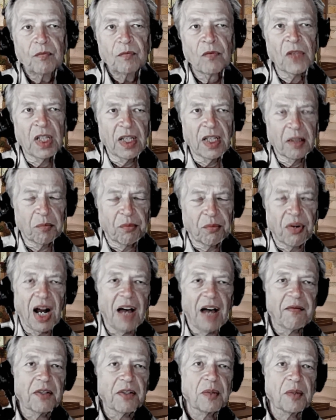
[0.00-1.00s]
in
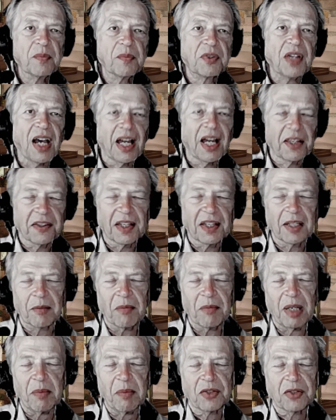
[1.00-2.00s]
Proverbs, I think
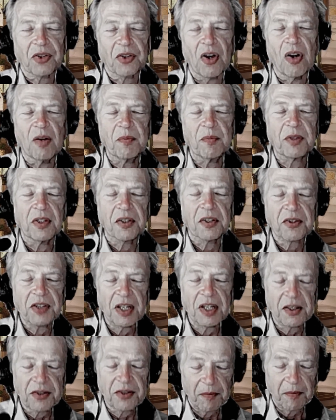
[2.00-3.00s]
maybe Psalms, that
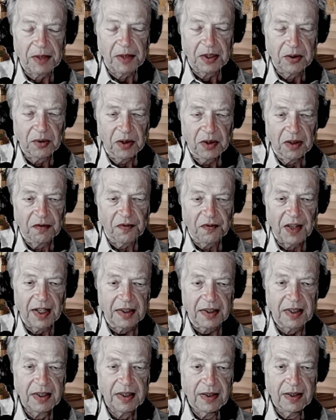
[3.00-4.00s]
says something to the
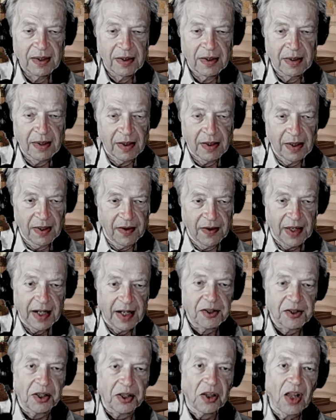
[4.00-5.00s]
effect that
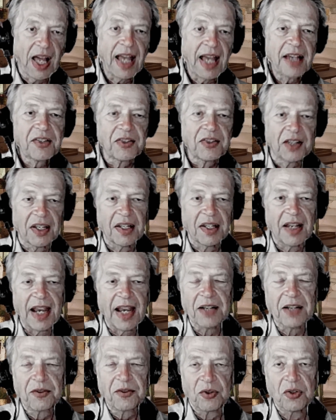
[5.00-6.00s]
as glass
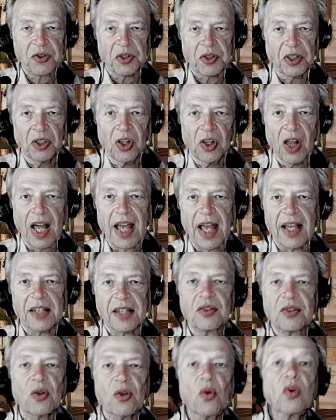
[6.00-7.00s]
answers to
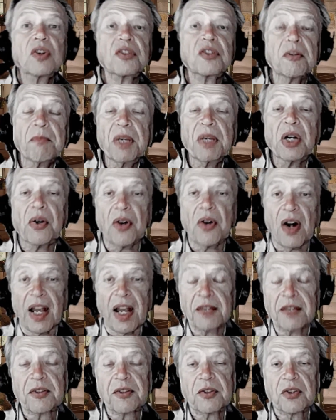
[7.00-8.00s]
glass, or as a mirror
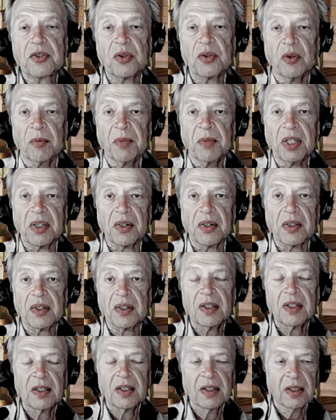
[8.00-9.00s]
answers to a mirror,
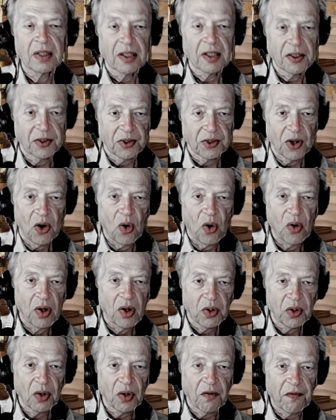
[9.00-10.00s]
so
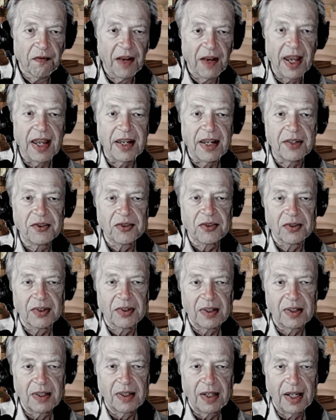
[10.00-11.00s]
your face
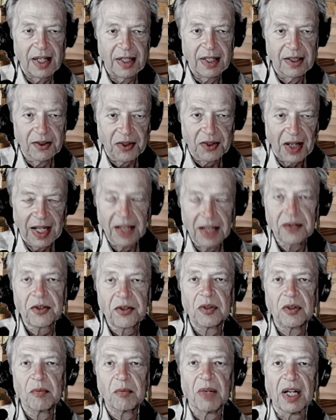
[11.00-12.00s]
is
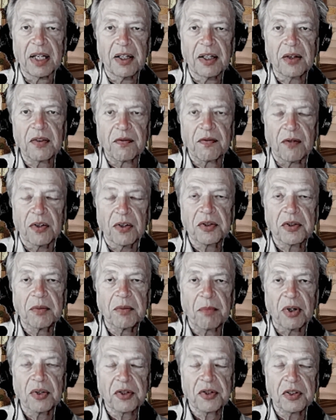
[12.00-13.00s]
answered by another
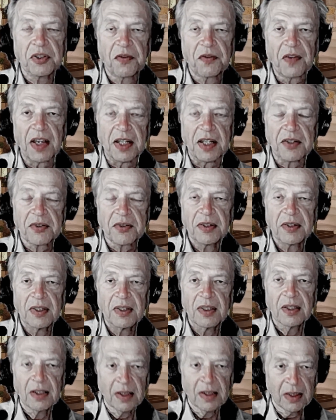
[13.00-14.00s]
person's face.
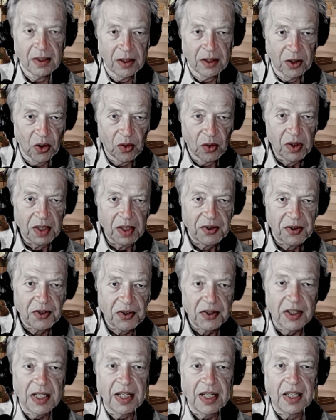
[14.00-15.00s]
You can
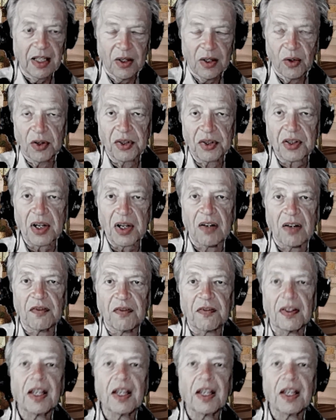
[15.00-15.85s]
see yourself